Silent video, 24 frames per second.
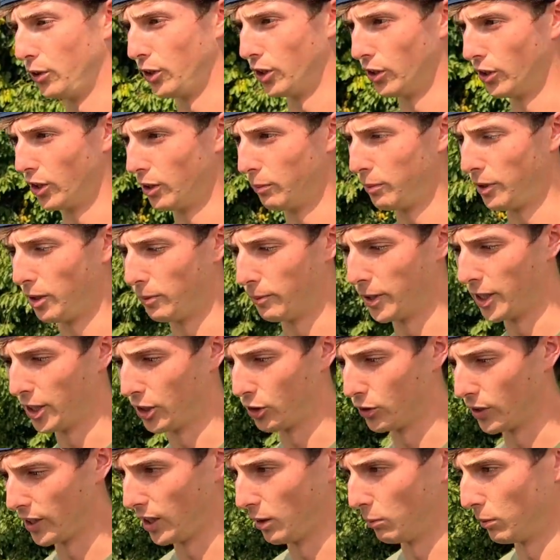Europe in the
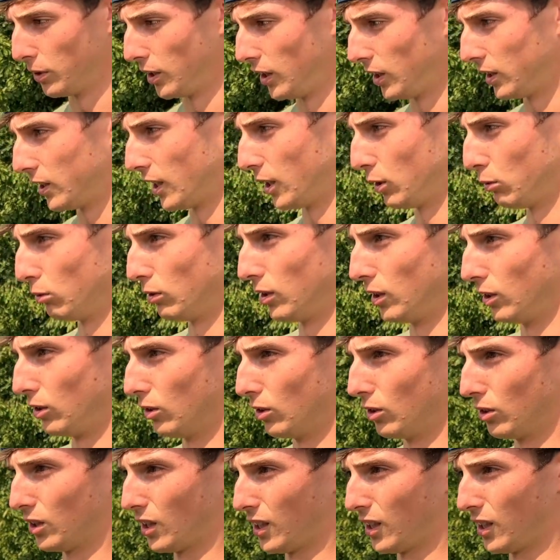Mediterranean, but these taste really good.